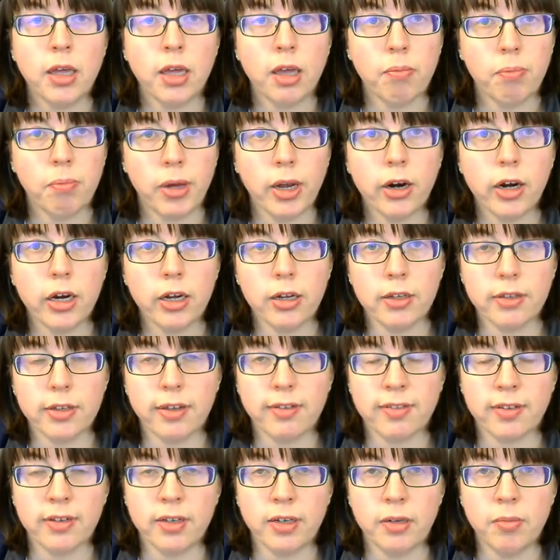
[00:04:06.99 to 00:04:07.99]

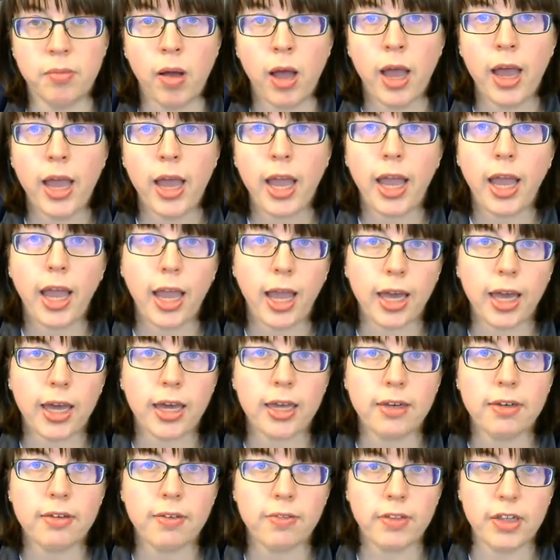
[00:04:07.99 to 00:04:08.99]
imperialism,
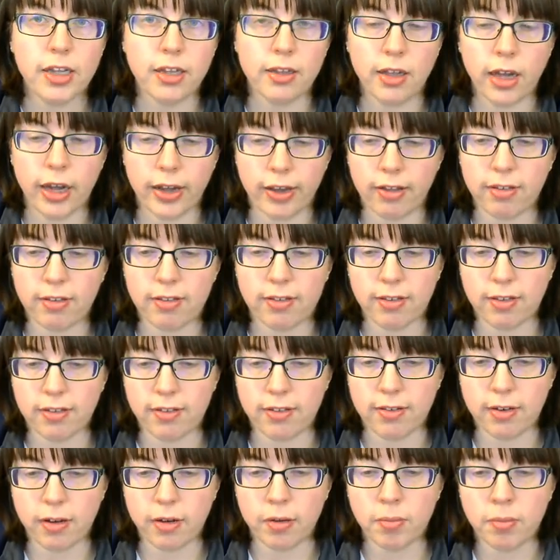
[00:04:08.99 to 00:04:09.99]
and the alliance
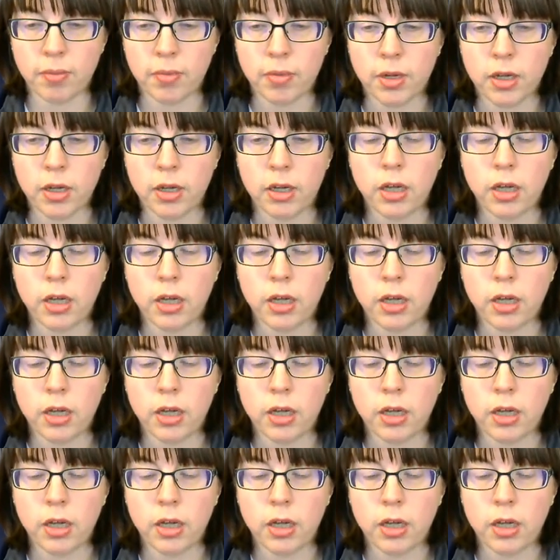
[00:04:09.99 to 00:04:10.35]
system.